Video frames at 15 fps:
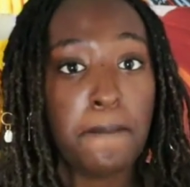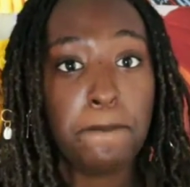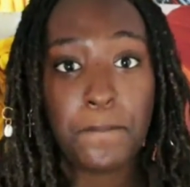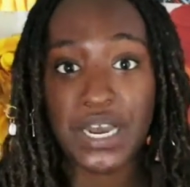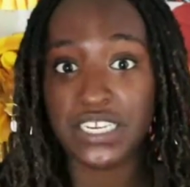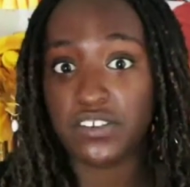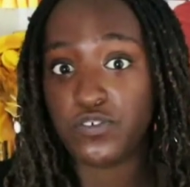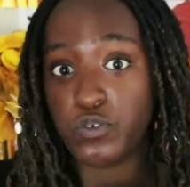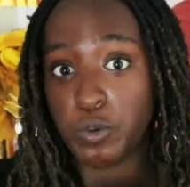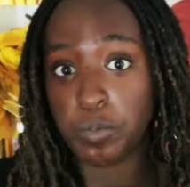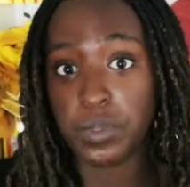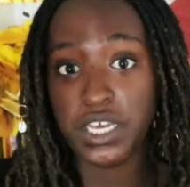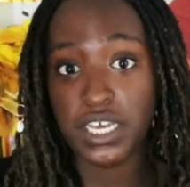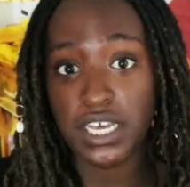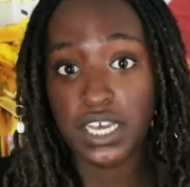but for
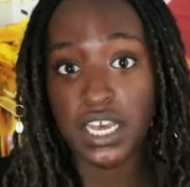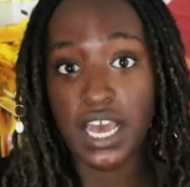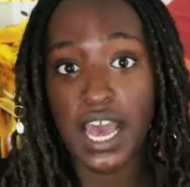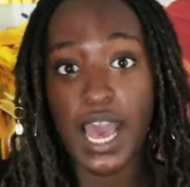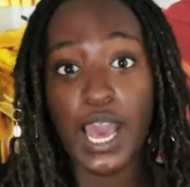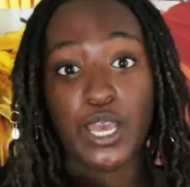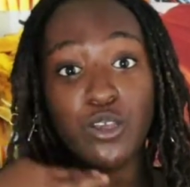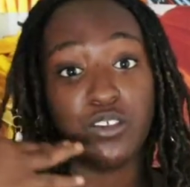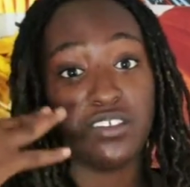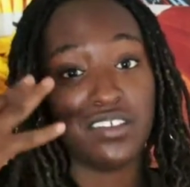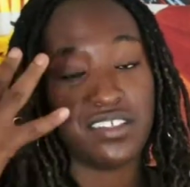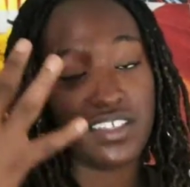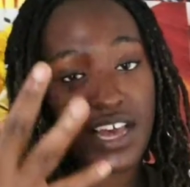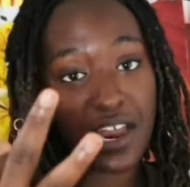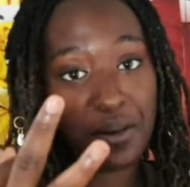me, I used
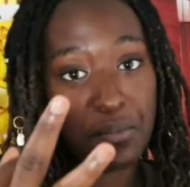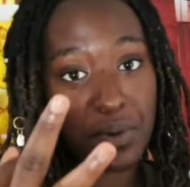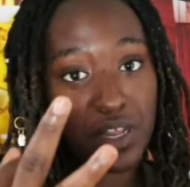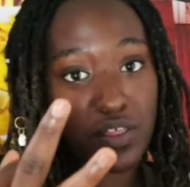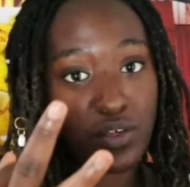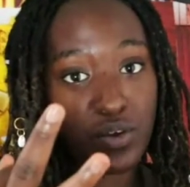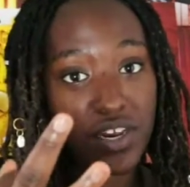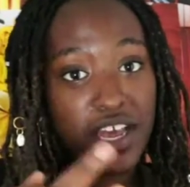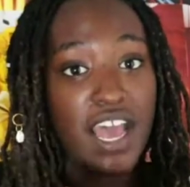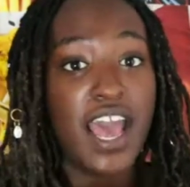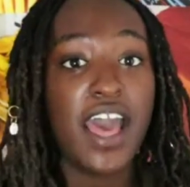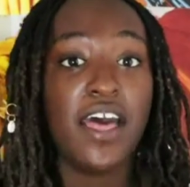the third method.